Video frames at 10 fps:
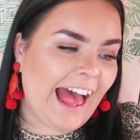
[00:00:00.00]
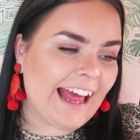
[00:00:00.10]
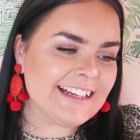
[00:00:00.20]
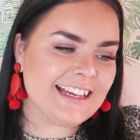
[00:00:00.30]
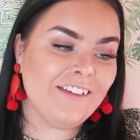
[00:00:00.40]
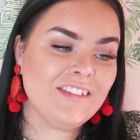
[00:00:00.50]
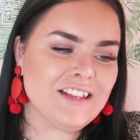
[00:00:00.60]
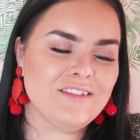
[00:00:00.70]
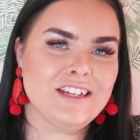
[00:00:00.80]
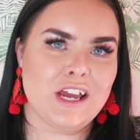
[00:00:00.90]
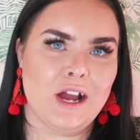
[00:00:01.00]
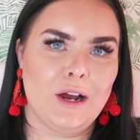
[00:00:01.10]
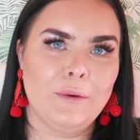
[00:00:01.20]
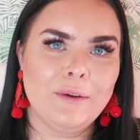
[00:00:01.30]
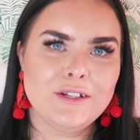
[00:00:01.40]
and if this
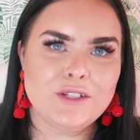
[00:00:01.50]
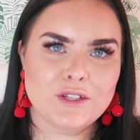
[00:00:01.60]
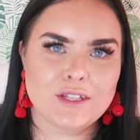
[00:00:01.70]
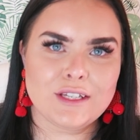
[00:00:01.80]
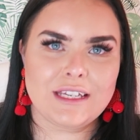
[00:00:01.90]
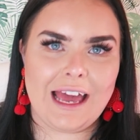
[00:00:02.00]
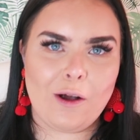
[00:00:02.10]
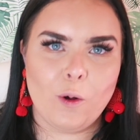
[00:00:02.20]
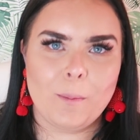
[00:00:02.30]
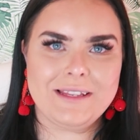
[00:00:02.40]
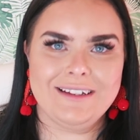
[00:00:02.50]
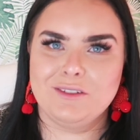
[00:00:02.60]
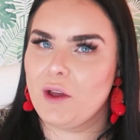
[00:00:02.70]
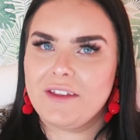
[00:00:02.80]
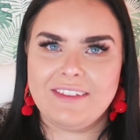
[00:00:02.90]
video doesn't get up till
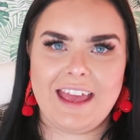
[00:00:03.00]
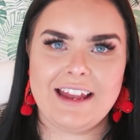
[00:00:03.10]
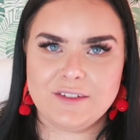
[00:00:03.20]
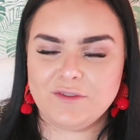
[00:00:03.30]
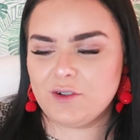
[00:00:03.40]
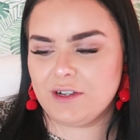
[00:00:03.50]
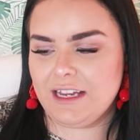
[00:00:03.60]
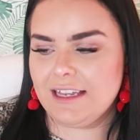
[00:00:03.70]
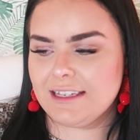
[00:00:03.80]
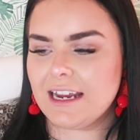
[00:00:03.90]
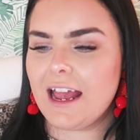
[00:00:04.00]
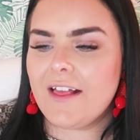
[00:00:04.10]
like the end of August,